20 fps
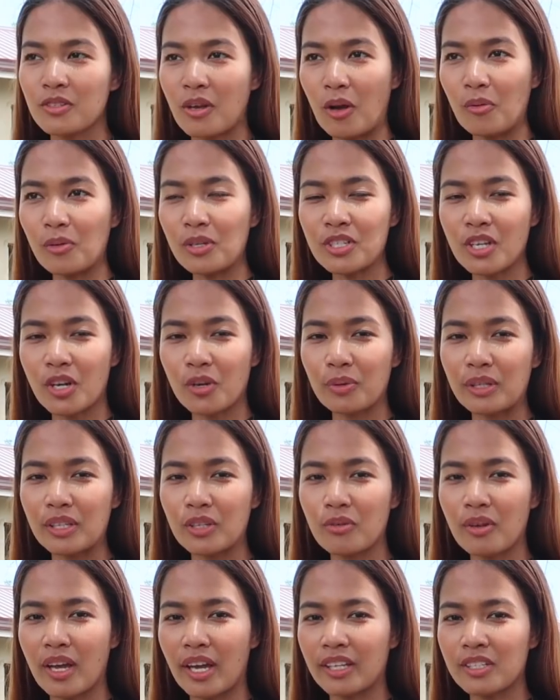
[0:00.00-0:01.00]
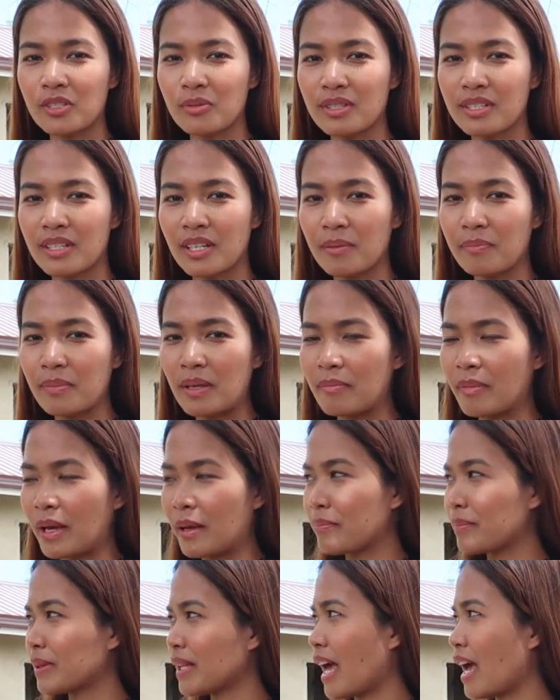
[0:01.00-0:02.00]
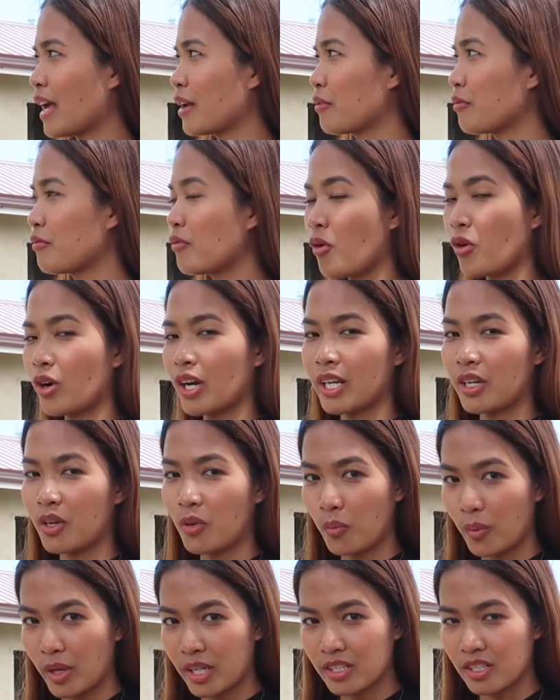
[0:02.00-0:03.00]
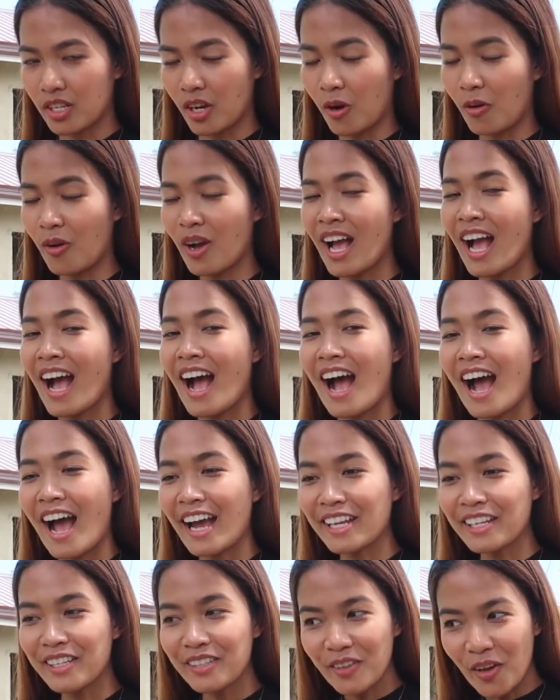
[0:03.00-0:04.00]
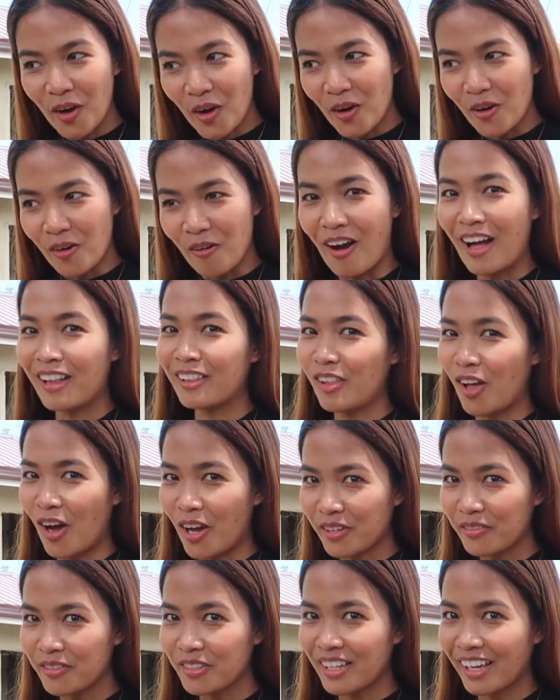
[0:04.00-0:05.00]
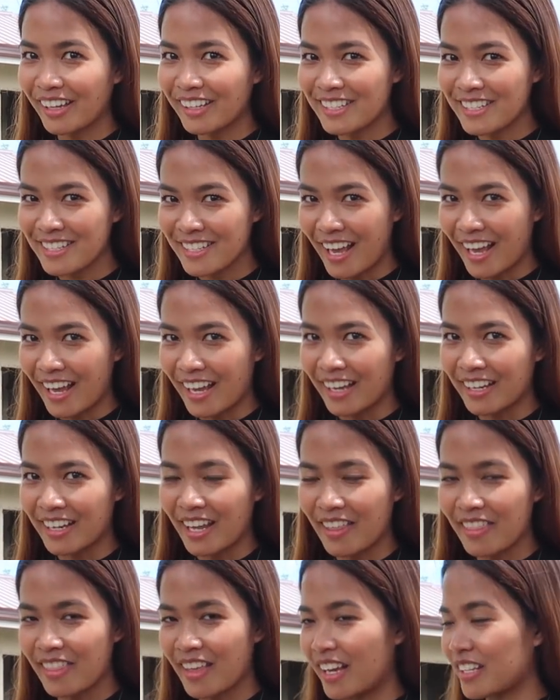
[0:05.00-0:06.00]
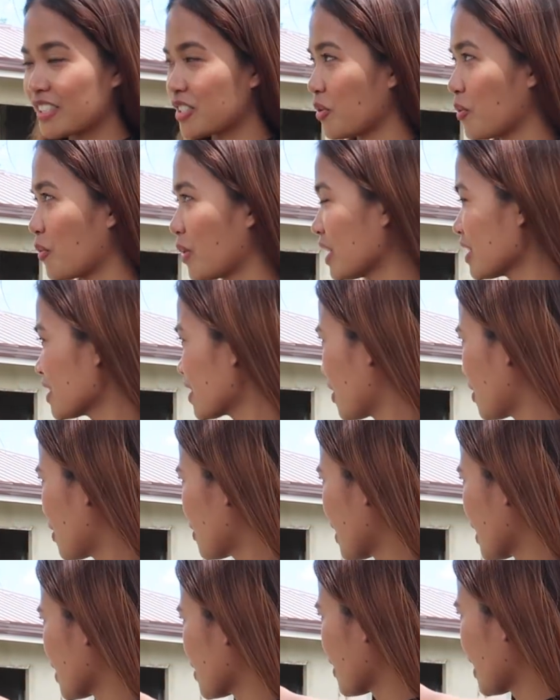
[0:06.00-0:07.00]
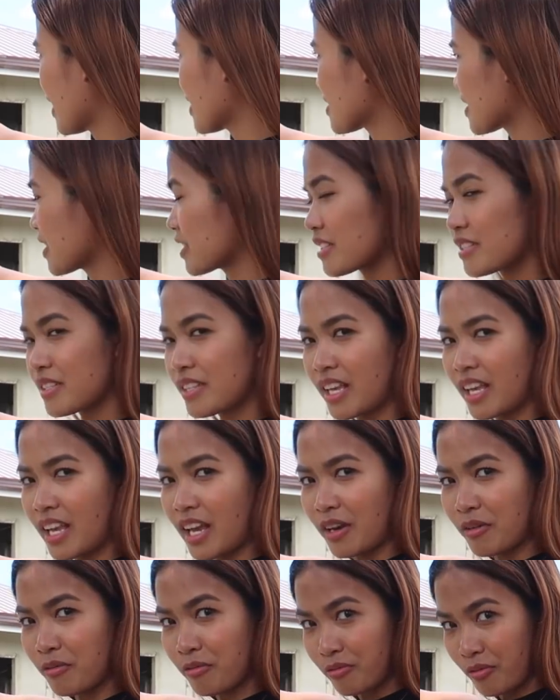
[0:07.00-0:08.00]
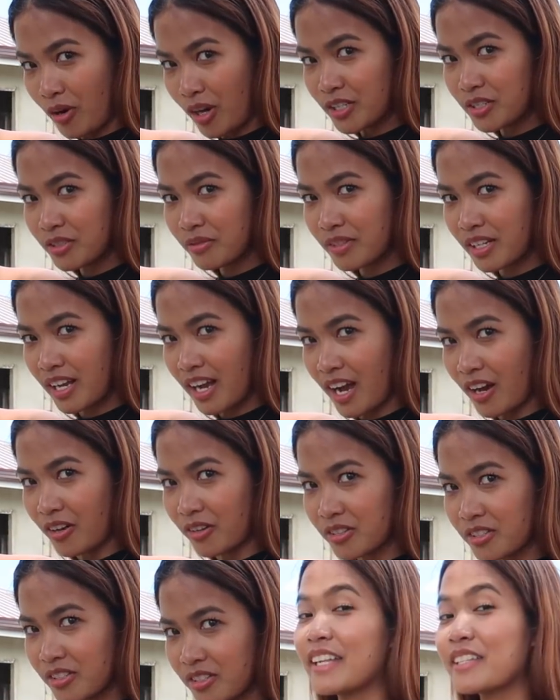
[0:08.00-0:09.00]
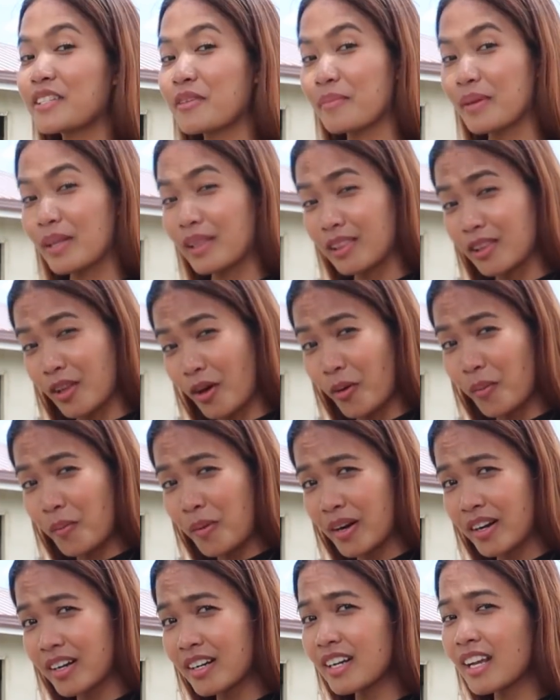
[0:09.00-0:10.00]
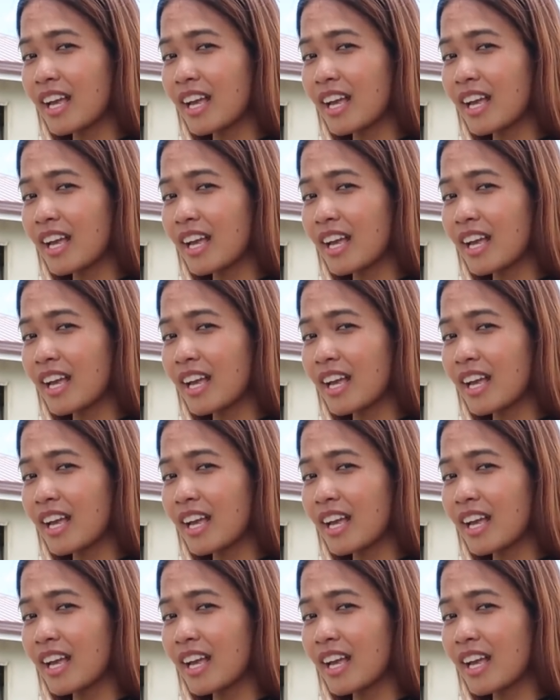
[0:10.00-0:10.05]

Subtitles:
So I will share with you guys what's going to be my plan for the window. I know a lot of you guys said that the window that you guys can see in front of the house is a bit lower